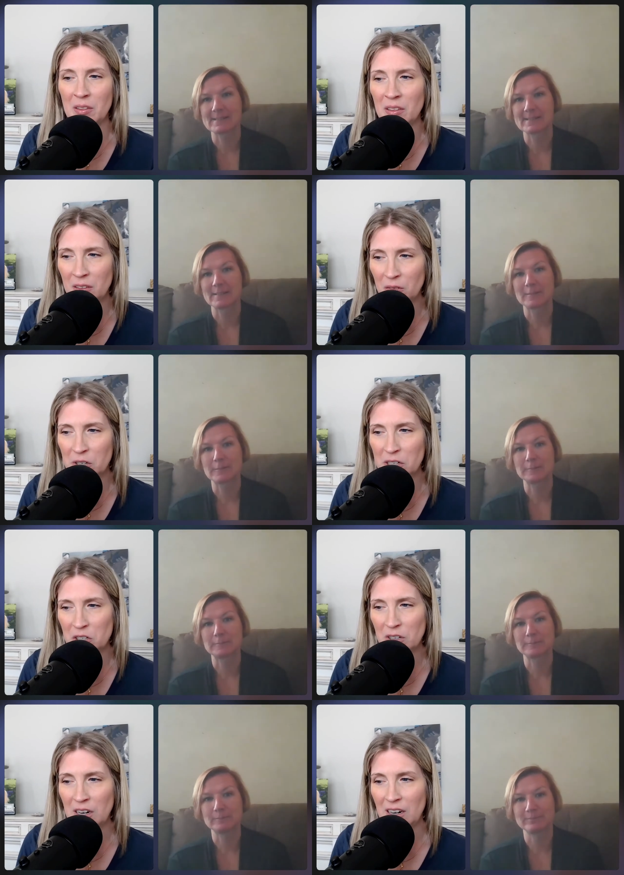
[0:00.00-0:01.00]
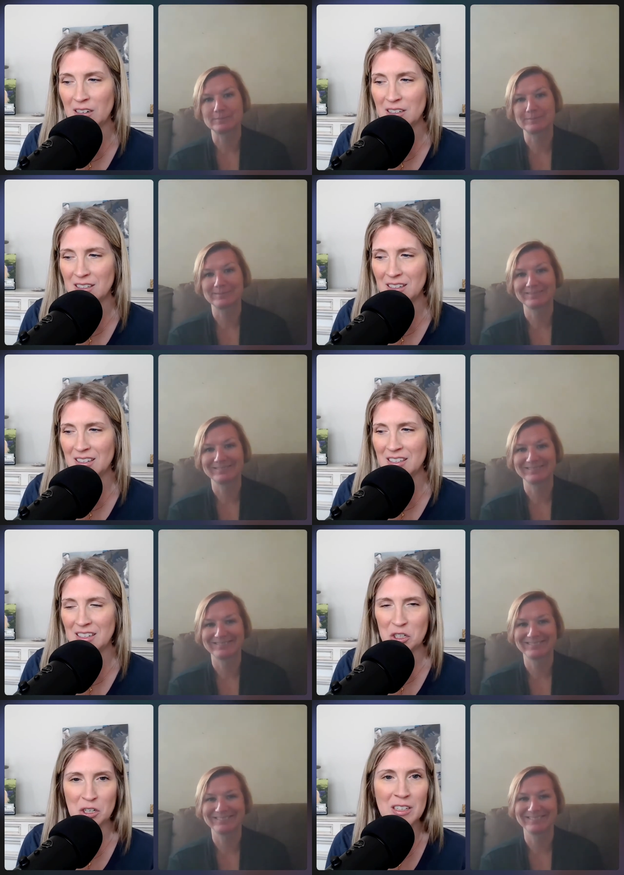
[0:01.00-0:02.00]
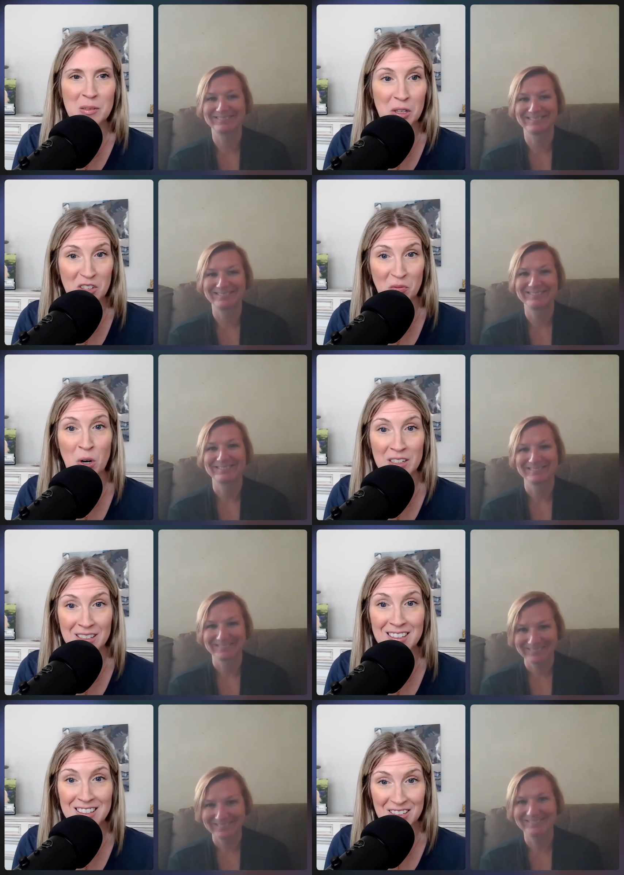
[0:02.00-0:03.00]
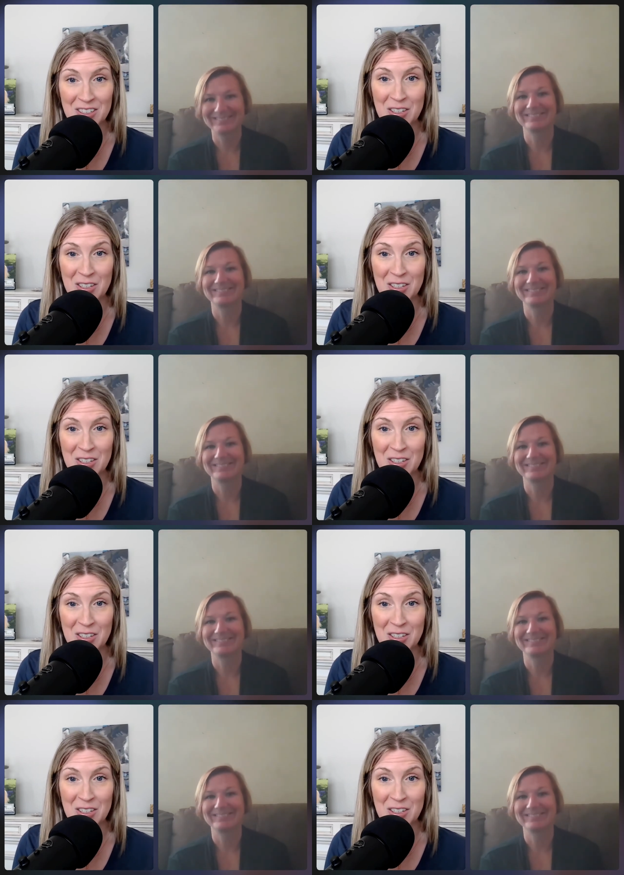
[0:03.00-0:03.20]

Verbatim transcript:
Speaker 1: The freeze drying is is such an expensive process to do.